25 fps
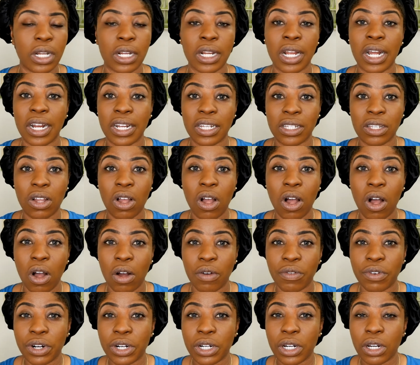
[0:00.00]
that has
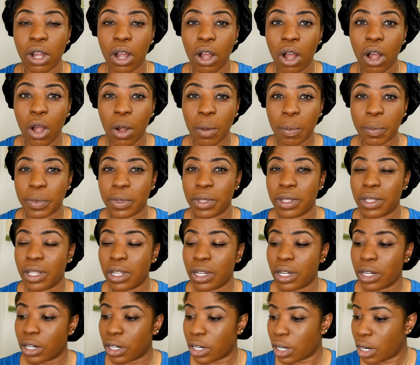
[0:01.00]
covered up
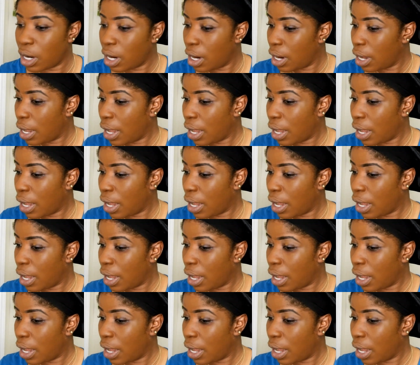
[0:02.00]
the